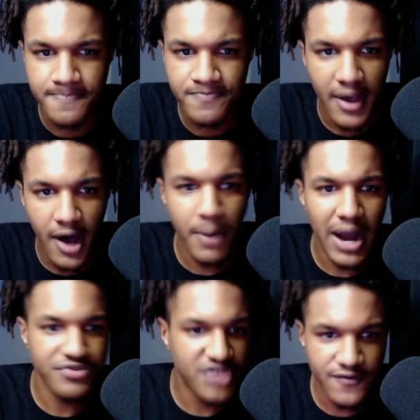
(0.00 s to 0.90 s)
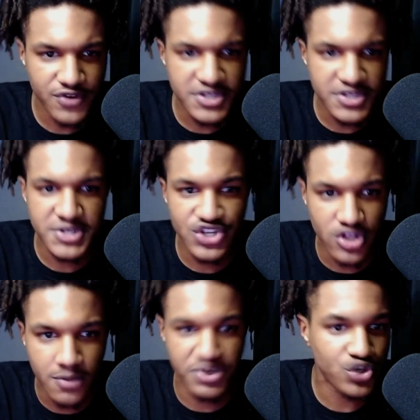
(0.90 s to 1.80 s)
about Denver's decision
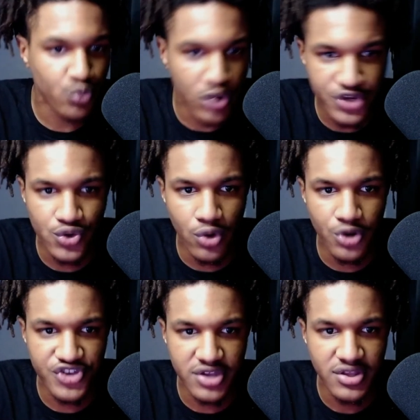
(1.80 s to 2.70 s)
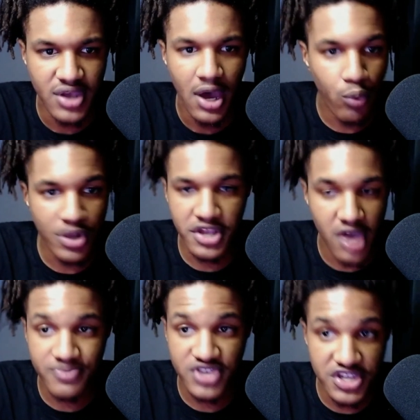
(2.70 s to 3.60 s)
to bench Russell Wilson when it
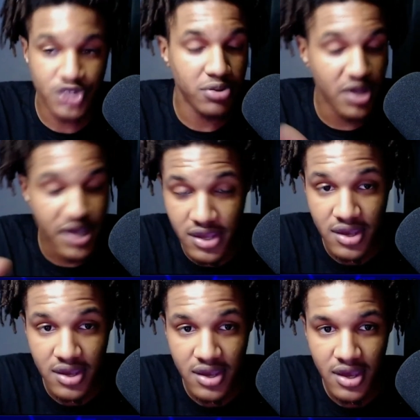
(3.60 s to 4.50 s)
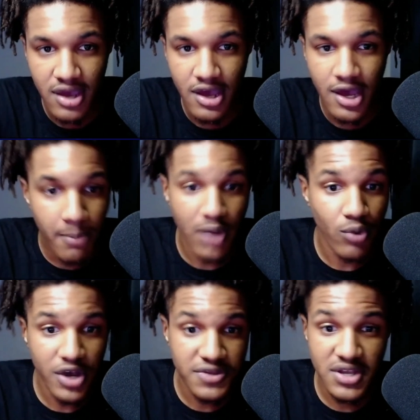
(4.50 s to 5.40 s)
comes to his play, but
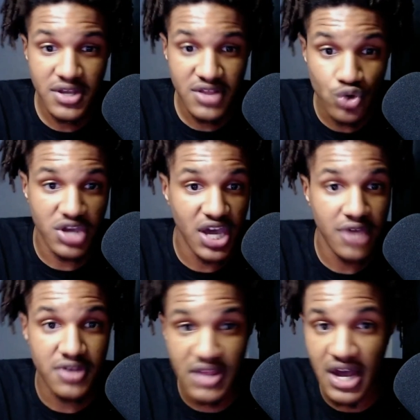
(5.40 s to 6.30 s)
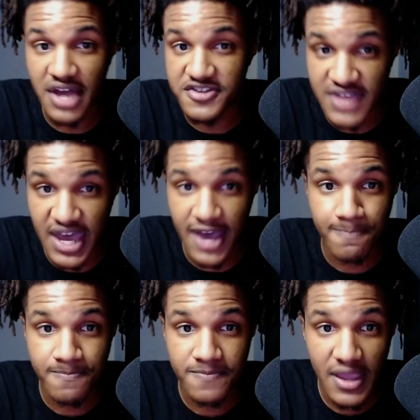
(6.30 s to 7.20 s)
one thing that you can't deny is
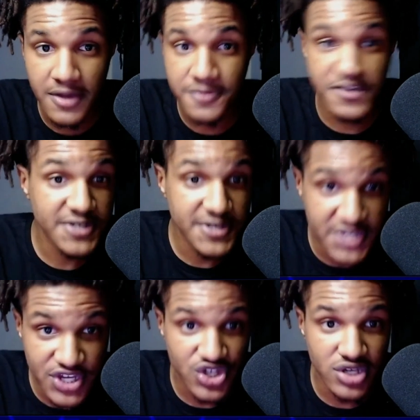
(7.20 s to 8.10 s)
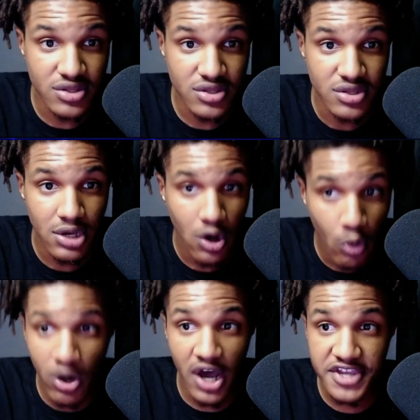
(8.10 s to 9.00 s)
that this decision
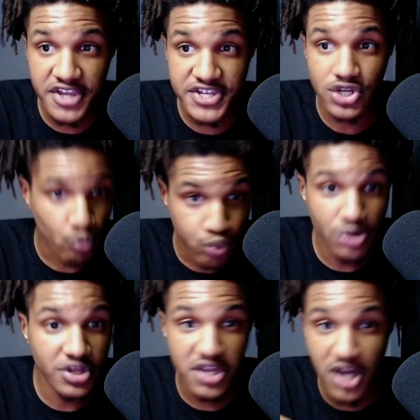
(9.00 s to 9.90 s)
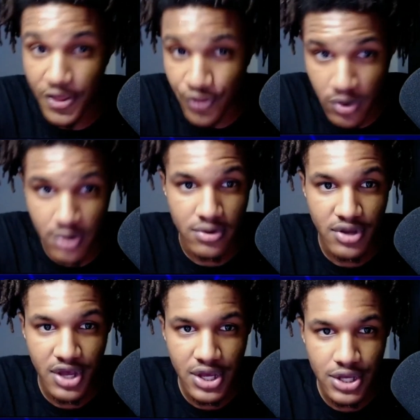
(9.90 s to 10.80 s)
was really cutthroat.
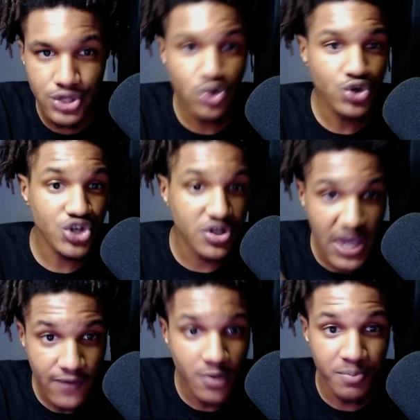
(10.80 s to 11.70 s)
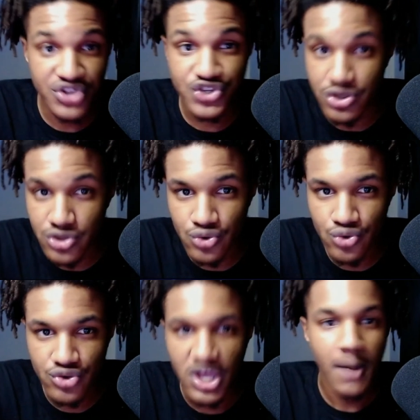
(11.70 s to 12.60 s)
You should never bench a
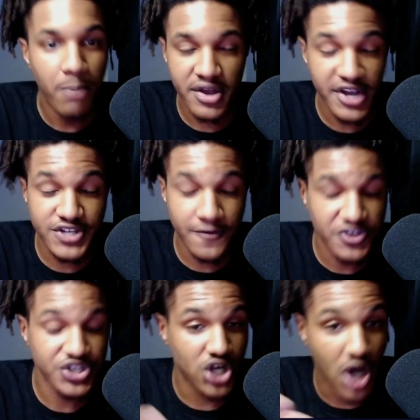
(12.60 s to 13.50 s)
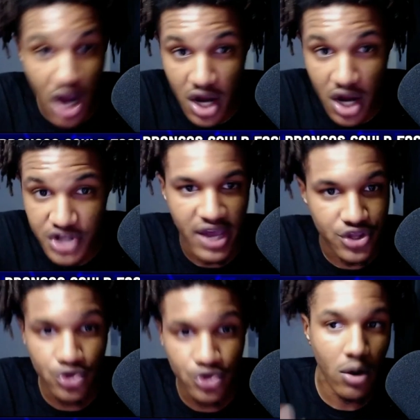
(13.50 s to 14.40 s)
dude because of his contract.
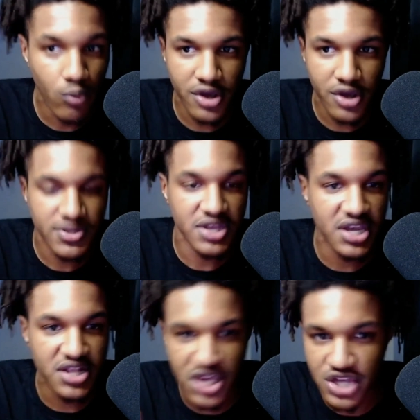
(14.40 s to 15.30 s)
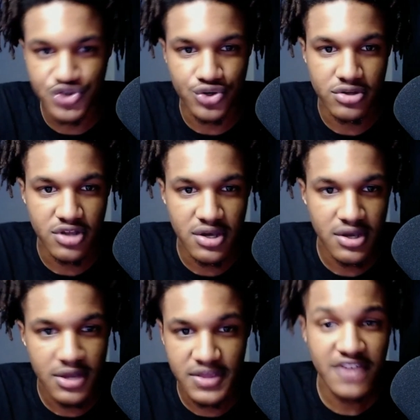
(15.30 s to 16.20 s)
You don't want him to get injured.
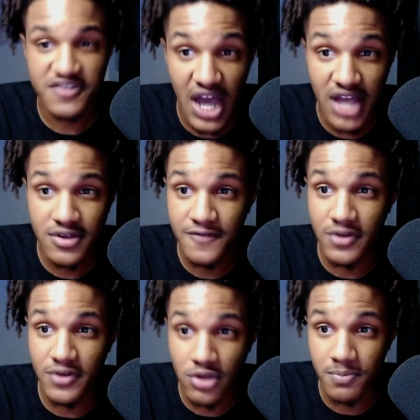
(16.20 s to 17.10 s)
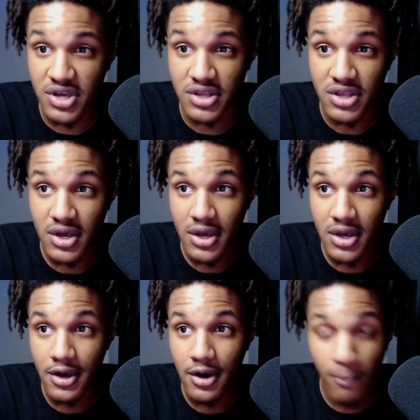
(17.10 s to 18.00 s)
That's kind of a little bit
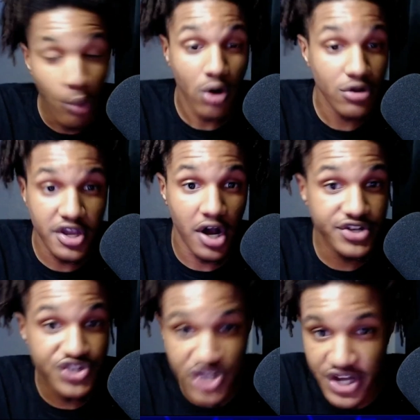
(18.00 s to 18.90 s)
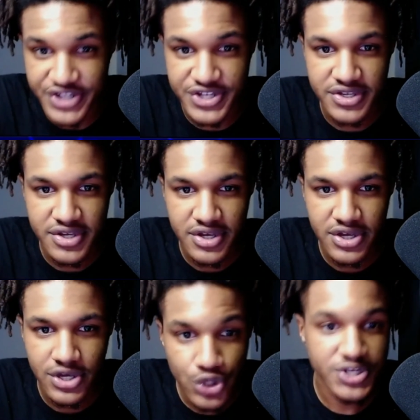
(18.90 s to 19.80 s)
morally unjust.
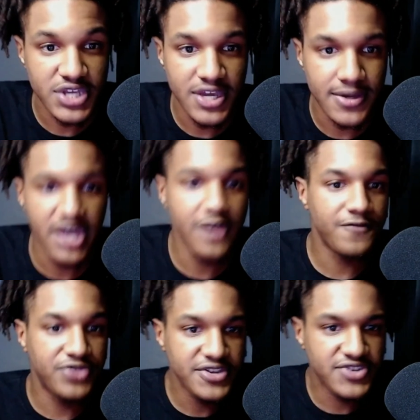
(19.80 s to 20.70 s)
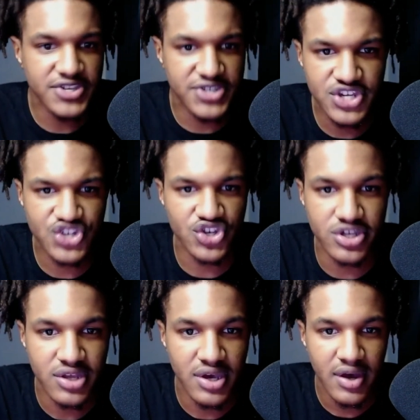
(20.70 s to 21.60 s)
You see, if this
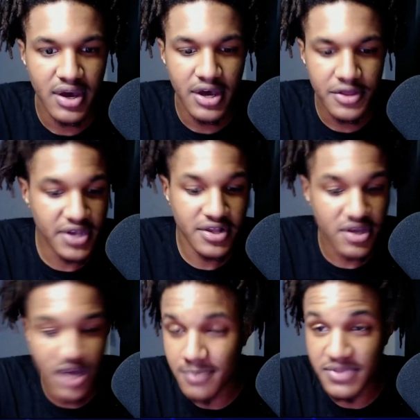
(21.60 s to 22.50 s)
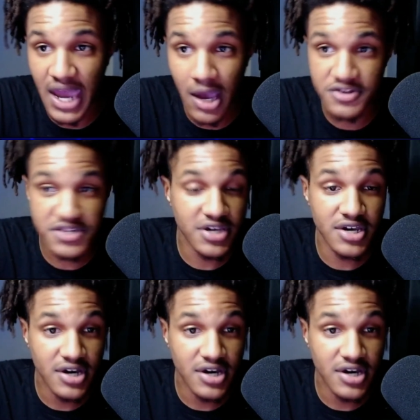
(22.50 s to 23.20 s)
decision didn't come down to